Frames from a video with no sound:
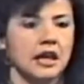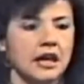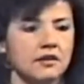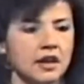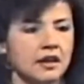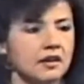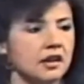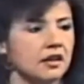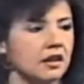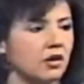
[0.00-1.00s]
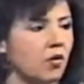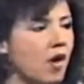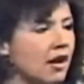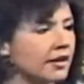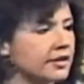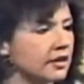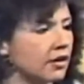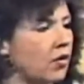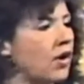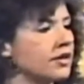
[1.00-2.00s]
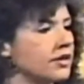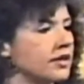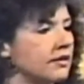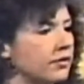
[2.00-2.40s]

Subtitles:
And the quality, the quantity